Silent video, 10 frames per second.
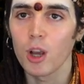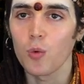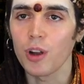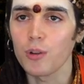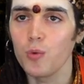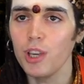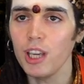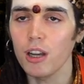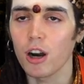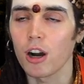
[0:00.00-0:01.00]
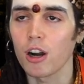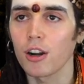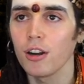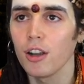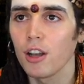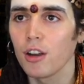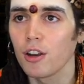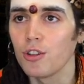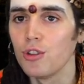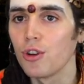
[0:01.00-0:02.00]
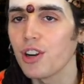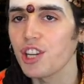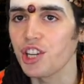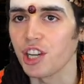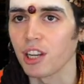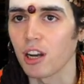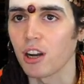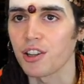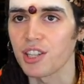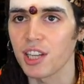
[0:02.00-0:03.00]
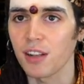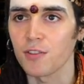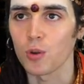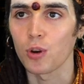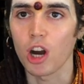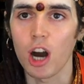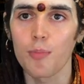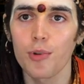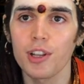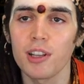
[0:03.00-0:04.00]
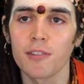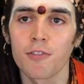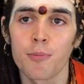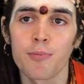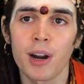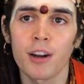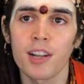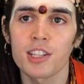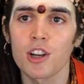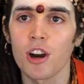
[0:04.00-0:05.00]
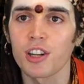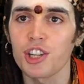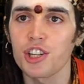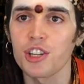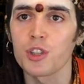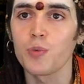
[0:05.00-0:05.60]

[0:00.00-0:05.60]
When we are nourishing ourselves or operating from powerless cognitions,